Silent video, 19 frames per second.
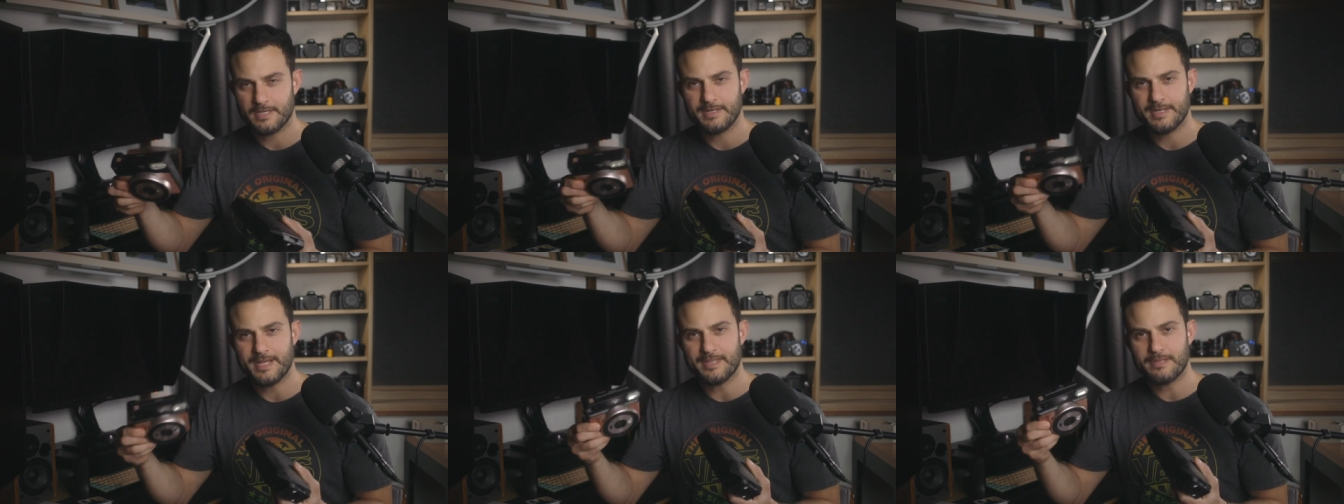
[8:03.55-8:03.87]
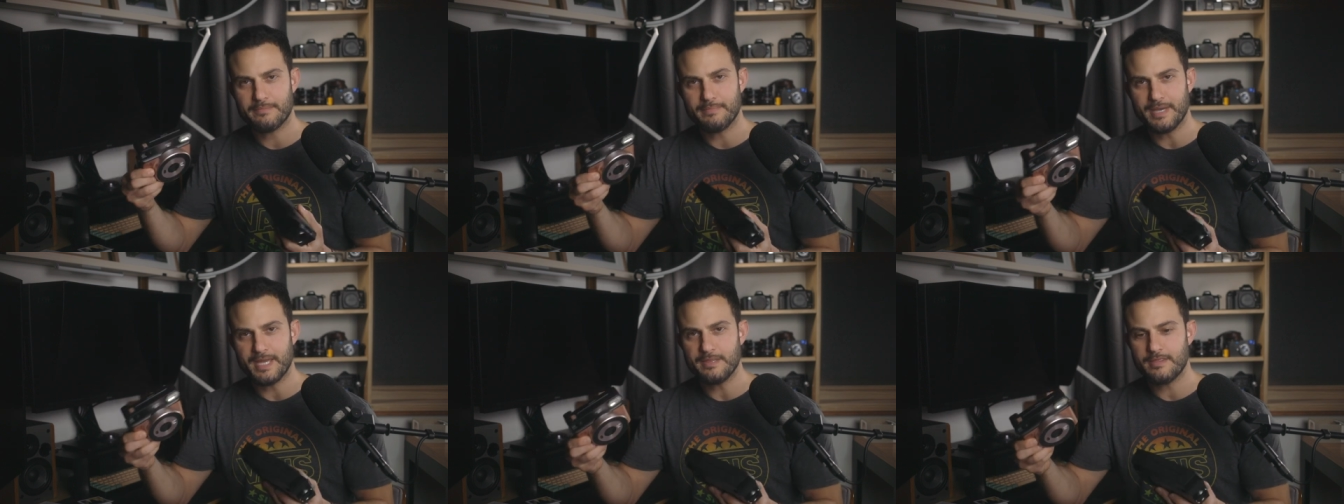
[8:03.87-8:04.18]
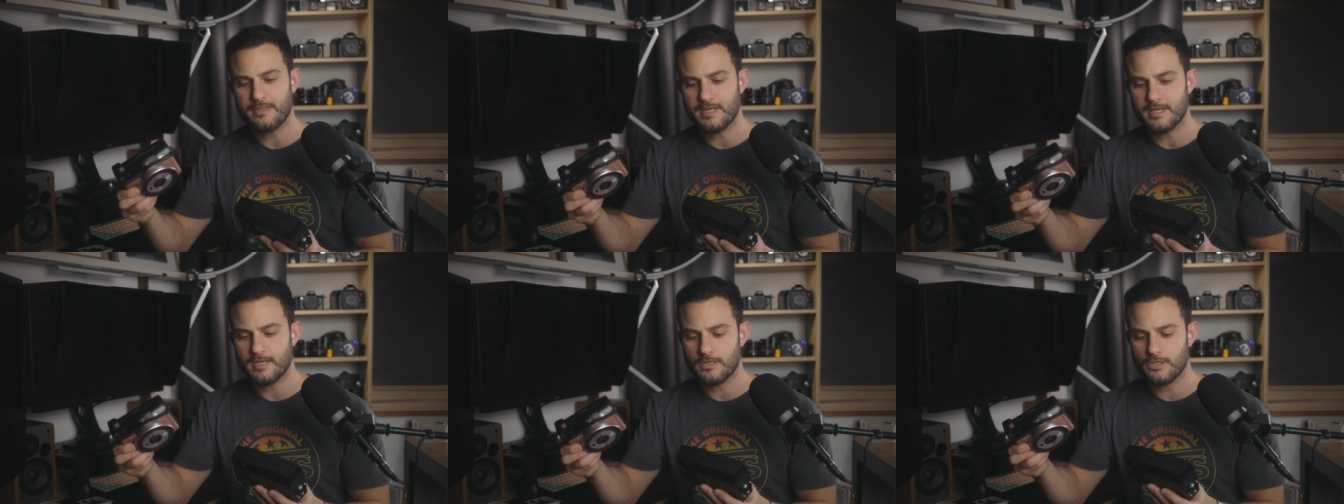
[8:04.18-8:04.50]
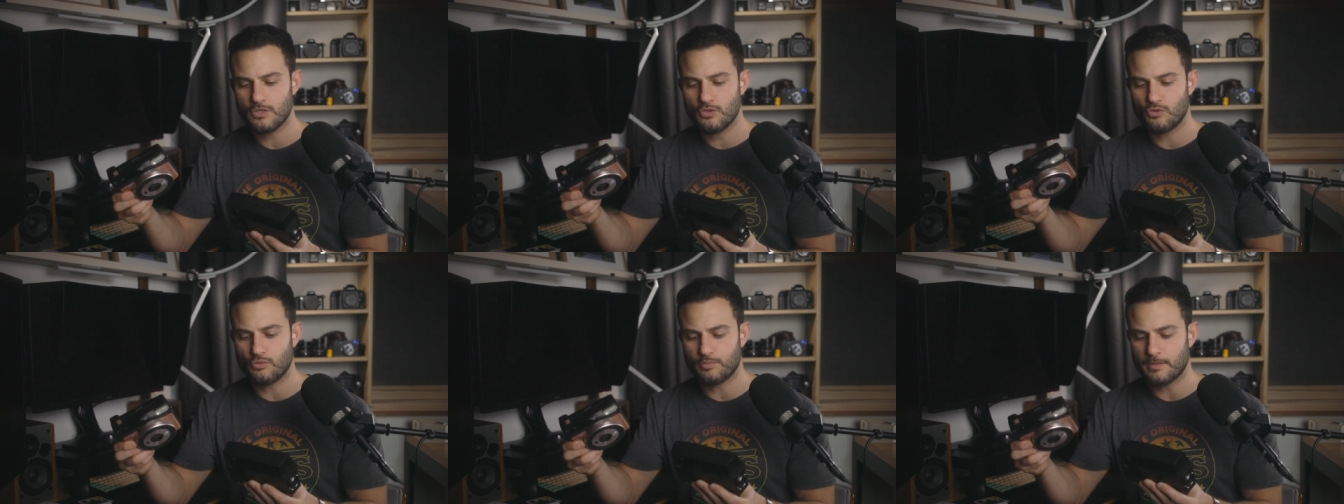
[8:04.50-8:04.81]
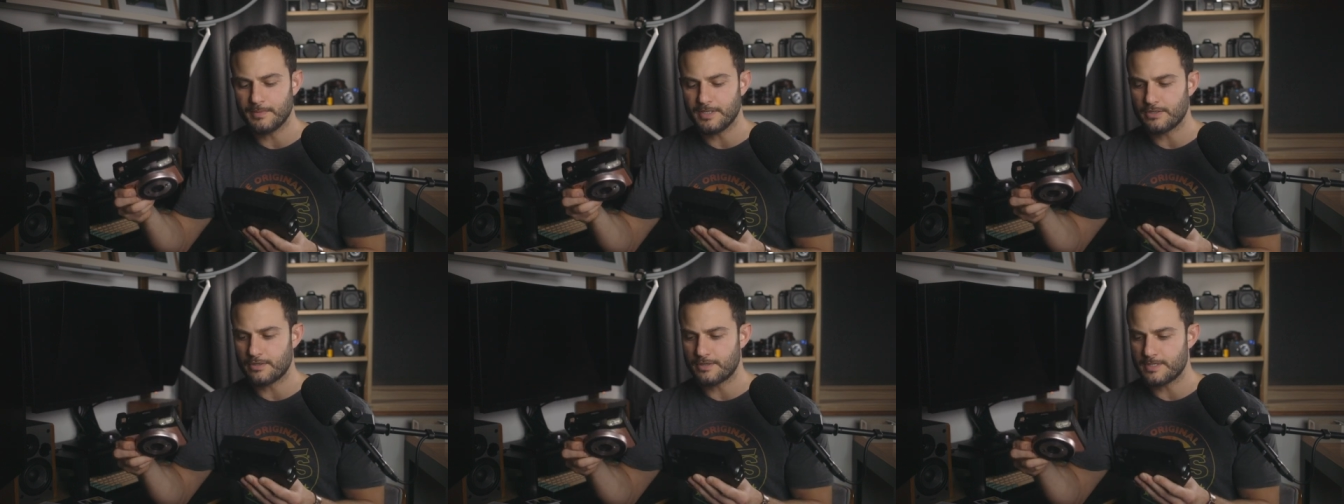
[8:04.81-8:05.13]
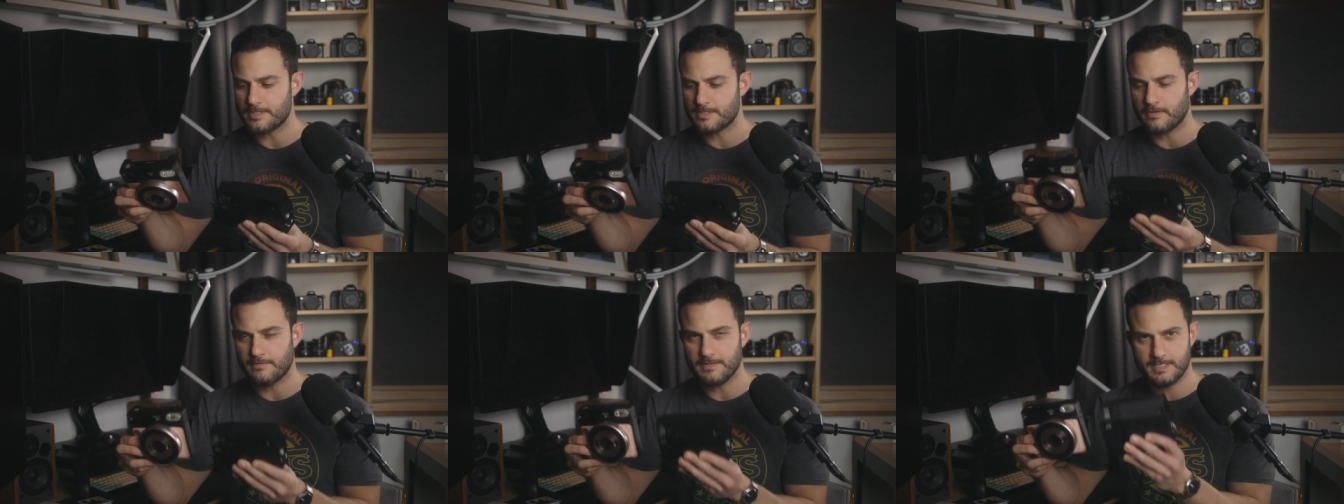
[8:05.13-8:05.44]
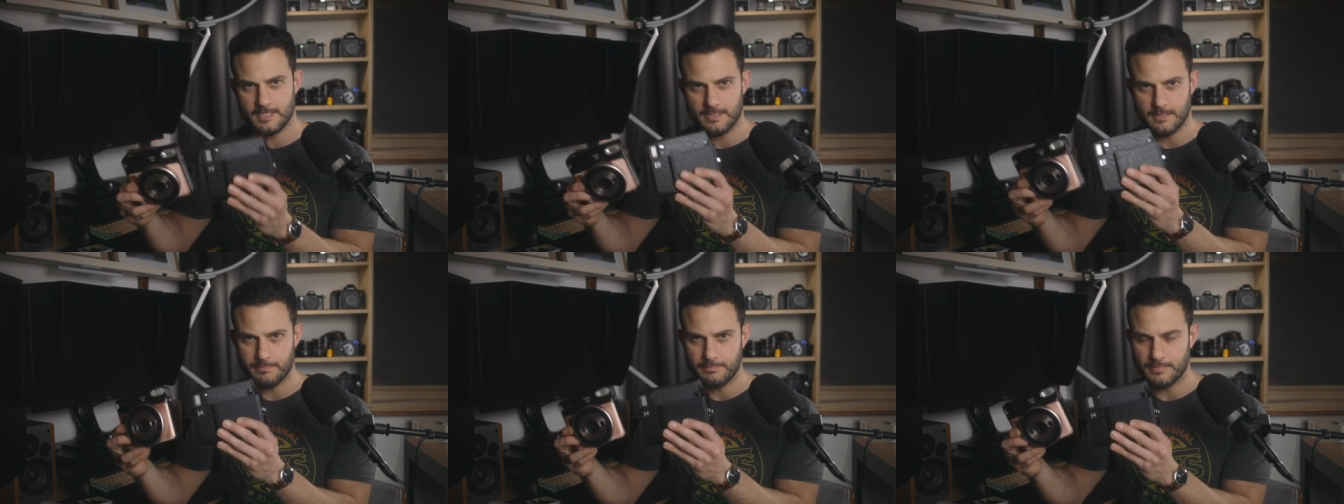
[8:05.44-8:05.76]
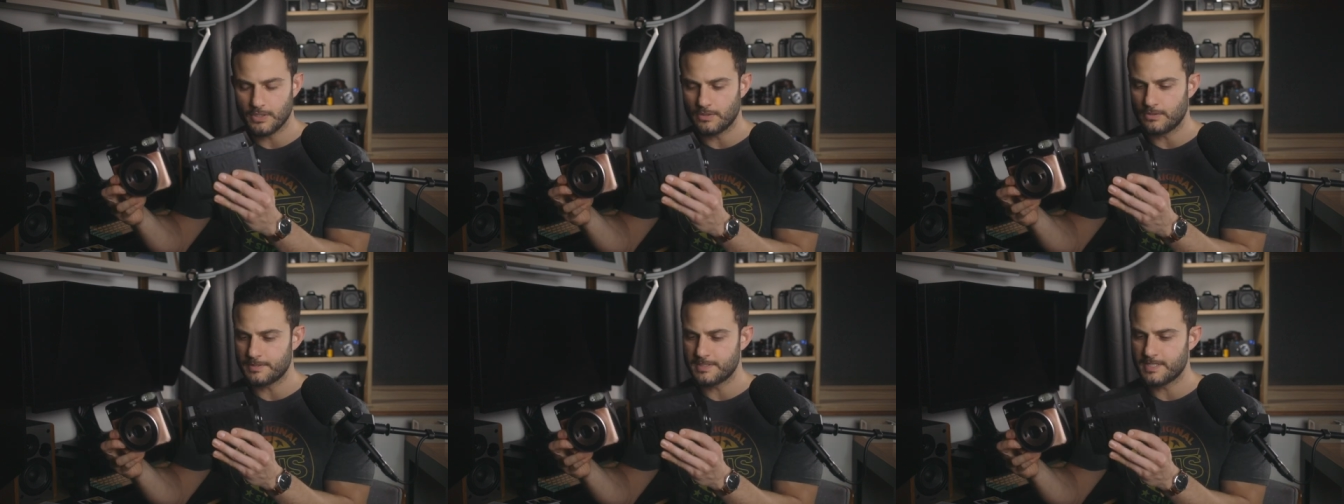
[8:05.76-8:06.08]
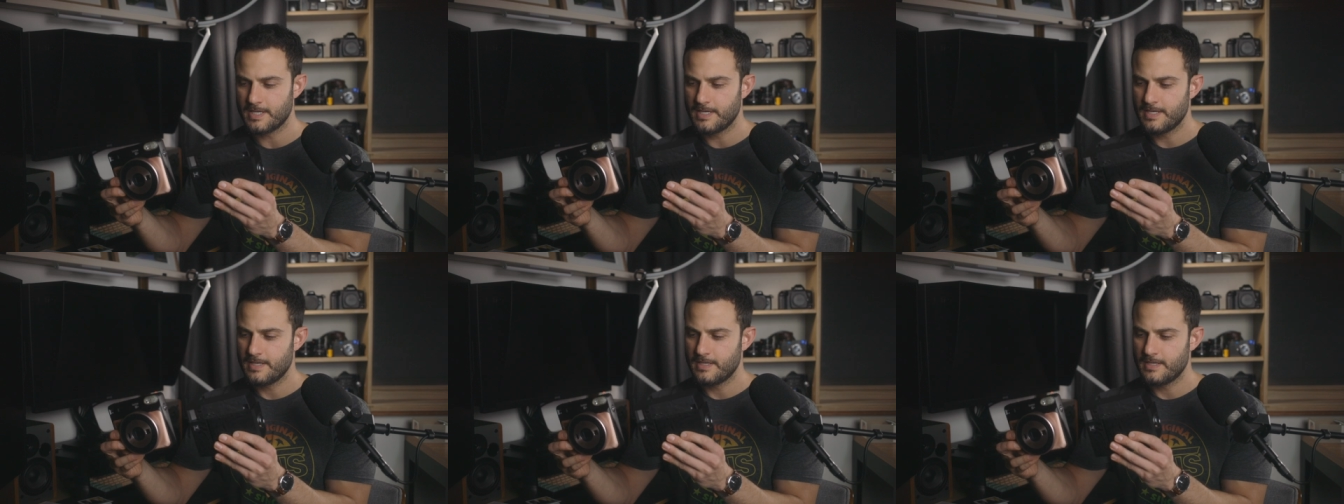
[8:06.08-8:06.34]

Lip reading: Now, the main thing you'll probably notice is obviously the build